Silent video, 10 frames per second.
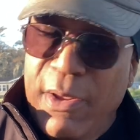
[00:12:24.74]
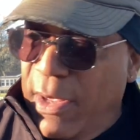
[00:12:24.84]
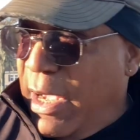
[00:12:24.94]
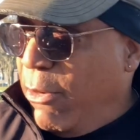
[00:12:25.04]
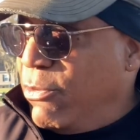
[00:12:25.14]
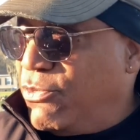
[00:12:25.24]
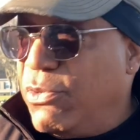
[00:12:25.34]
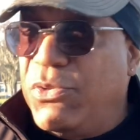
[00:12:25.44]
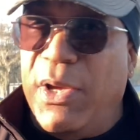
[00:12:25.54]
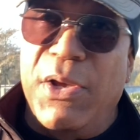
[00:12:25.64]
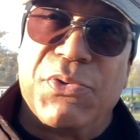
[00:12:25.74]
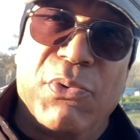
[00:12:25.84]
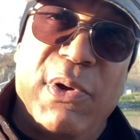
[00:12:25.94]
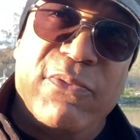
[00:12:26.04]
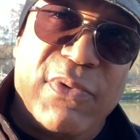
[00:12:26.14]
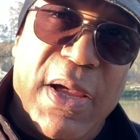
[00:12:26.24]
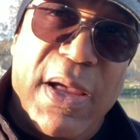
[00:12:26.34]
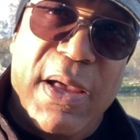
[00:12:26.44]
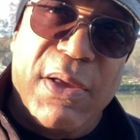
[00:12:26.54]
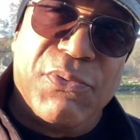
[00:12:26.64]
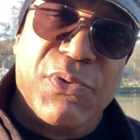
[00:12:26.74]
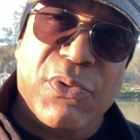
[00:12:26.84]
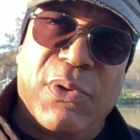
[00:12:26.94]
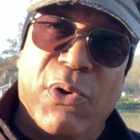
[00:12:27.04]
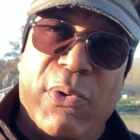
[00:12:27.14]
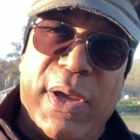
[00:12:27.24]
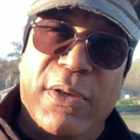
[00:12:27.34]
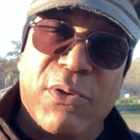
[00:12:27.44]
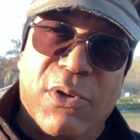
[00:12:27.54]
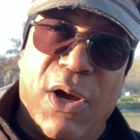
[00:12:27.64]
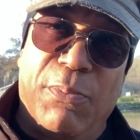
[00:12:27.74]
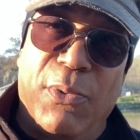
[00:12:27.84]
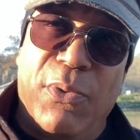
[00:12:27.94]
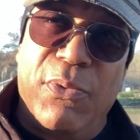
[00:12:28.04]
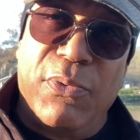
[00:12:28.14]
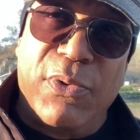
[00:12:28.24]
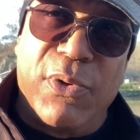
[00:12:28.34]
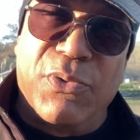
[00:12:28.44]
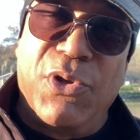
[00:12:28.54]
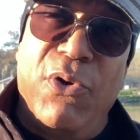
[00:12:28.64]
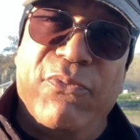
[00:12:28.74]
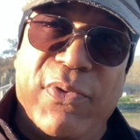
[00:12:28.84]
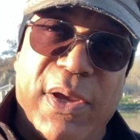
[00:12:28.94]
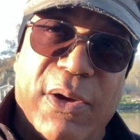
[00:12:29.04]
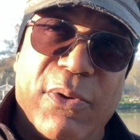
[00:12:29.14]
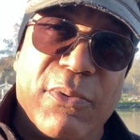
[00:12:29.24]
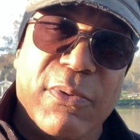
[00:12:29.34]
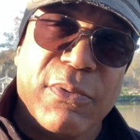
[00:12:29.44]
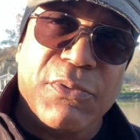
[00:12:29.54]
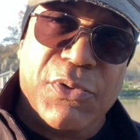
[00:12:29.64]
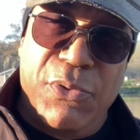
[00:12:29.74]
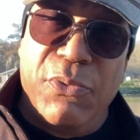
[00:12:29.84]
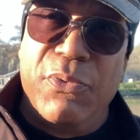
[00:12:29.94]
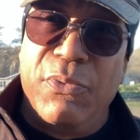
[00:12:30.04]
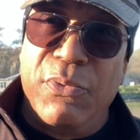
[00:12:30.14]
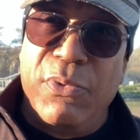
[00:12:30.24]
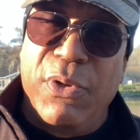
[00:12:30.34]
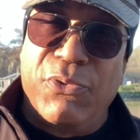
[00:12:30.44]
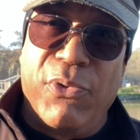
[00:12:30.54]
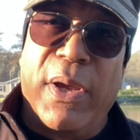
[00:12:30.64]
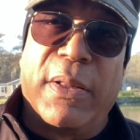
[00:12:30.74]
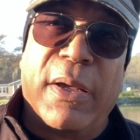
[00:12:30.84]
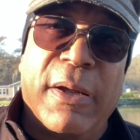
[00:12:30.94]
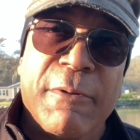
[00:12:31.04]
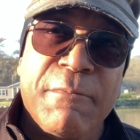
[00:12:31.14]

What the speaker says: I would suggest or advise you to go ahead and couple your tow vehicle to your trailer.